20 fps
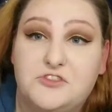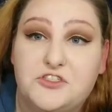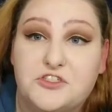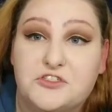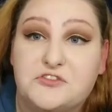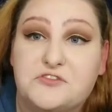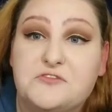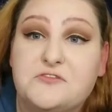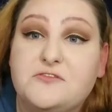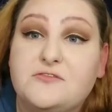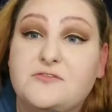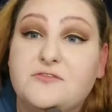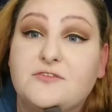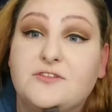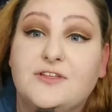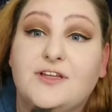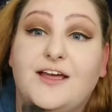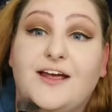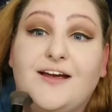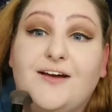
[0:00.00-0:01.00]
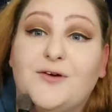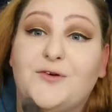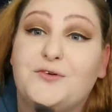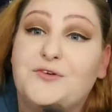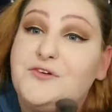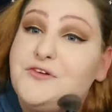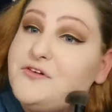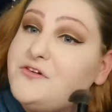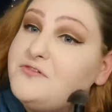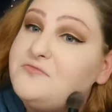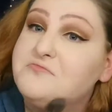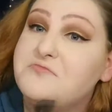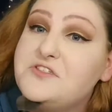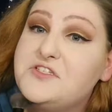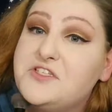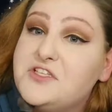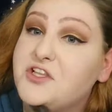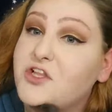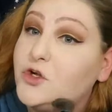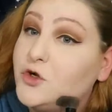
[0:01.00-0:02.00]
just loud
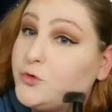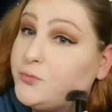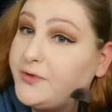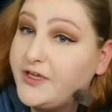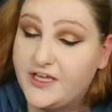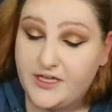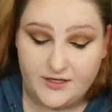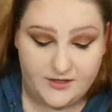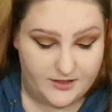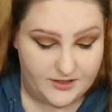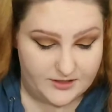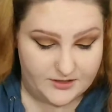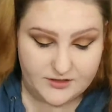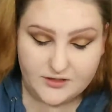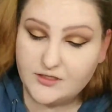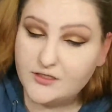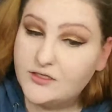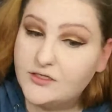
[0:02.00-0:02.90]
slurping,